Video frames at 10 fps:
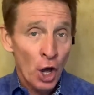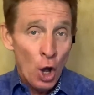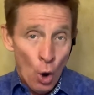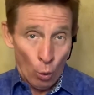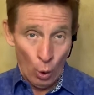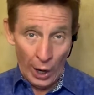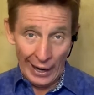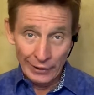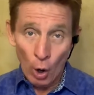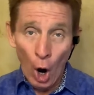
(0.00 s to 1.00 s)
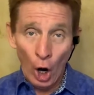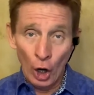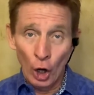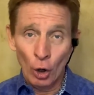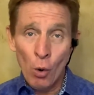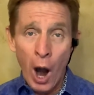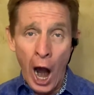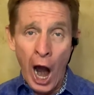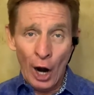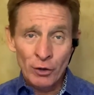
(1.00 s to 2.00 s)
When all
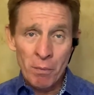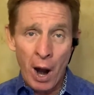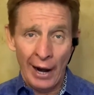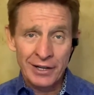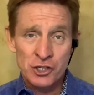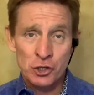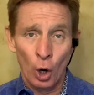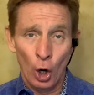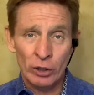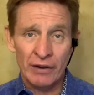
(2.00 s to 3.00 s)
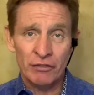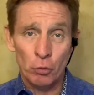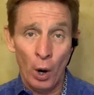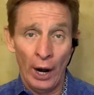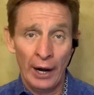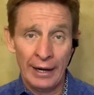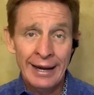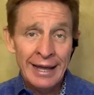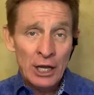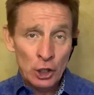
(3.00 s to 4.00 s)
around my soul gives way,